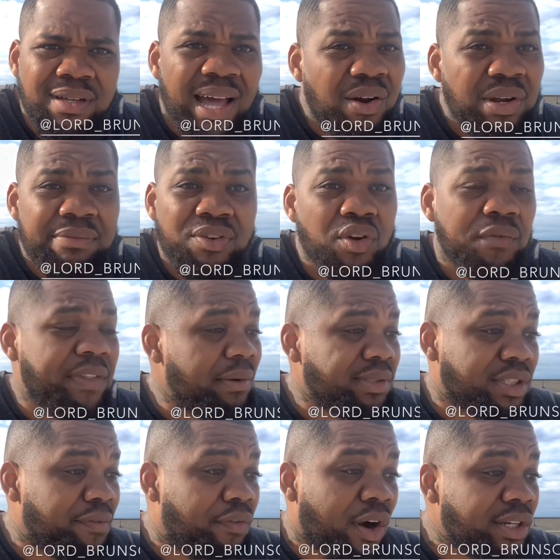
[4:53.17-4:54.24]
I don't even know if that
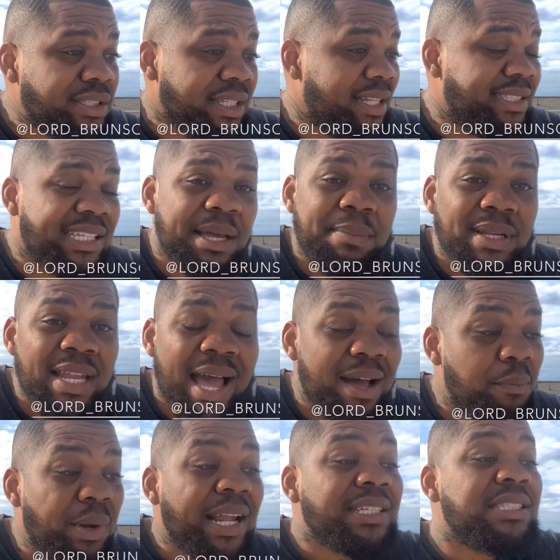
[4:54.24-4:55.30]
was the varsity team or
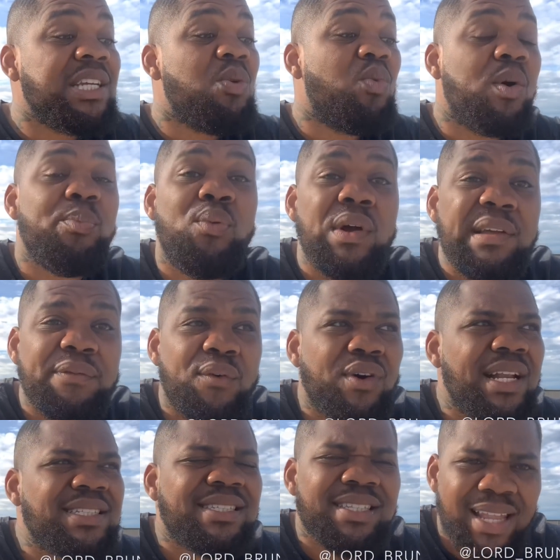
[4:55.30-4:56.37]
not. When I see 1.4,
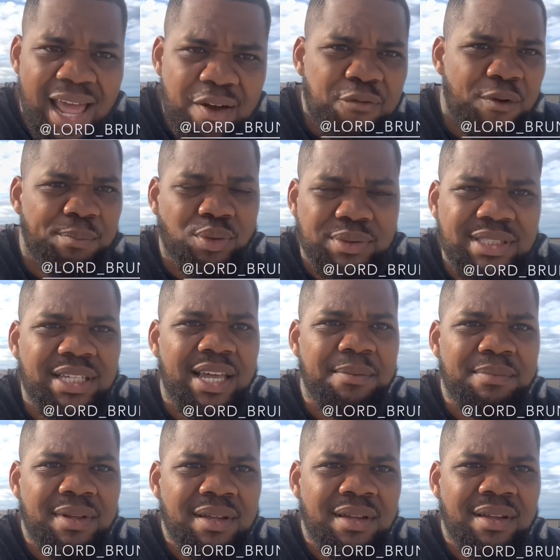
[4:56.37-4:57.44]
that's laughable, Skip.
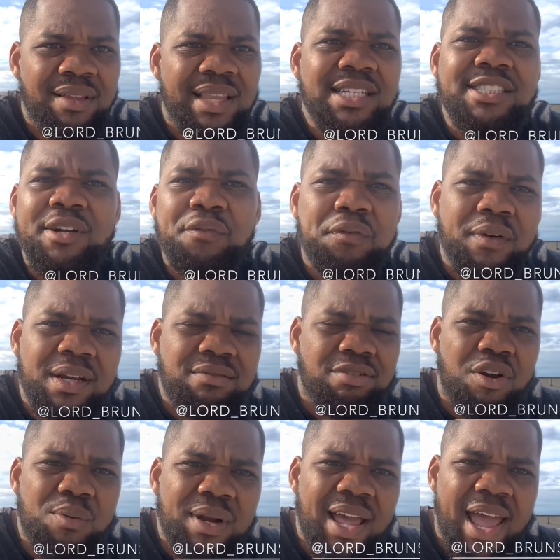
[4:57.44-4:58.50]
That's a free
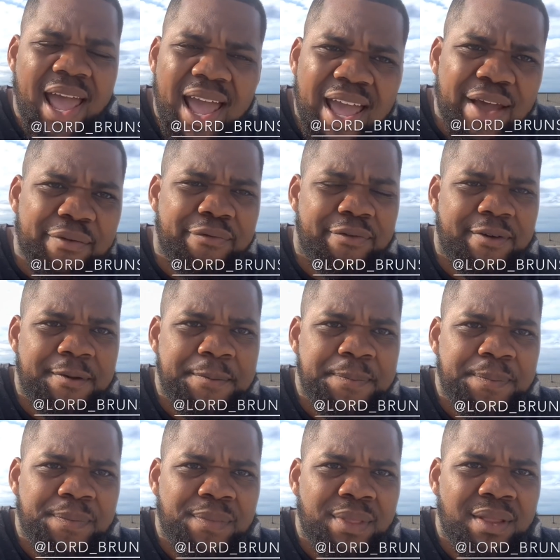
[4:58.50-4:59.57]
throw and a half.
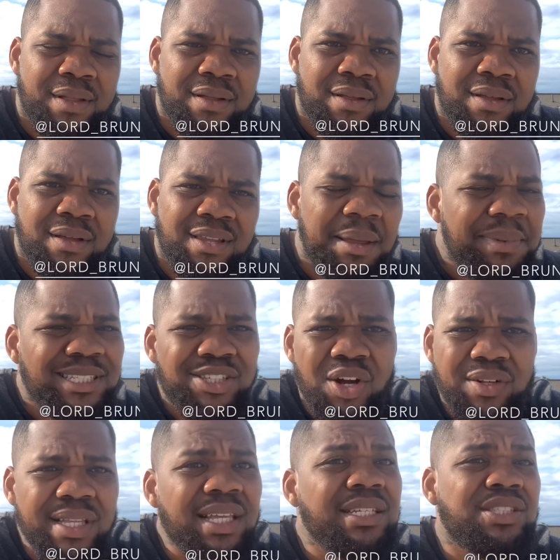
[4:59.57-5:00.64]
Let me
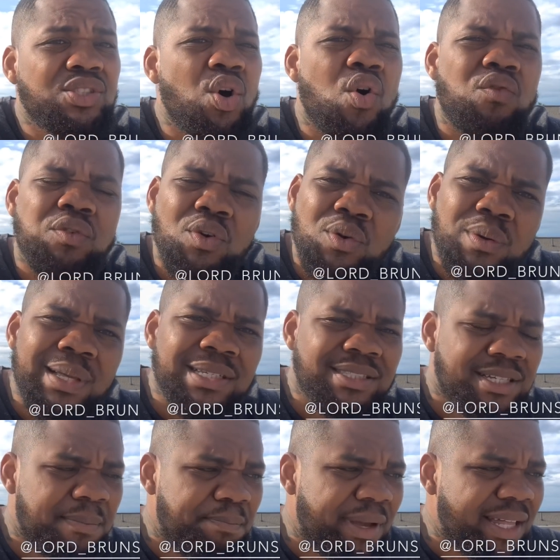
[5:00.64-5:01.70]
talk to your soul real quick,
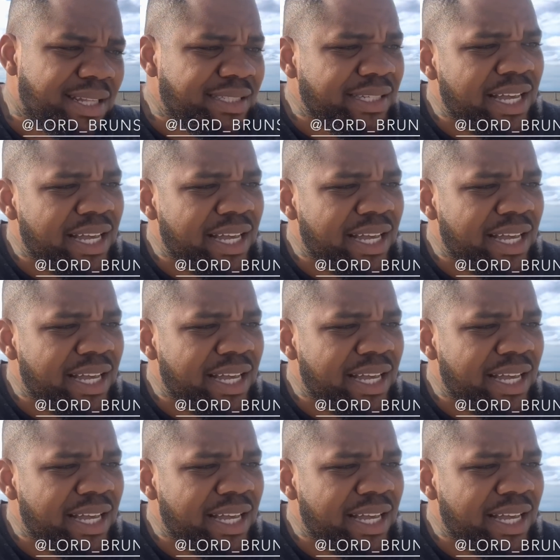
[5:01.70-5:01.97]
Skip Bayless.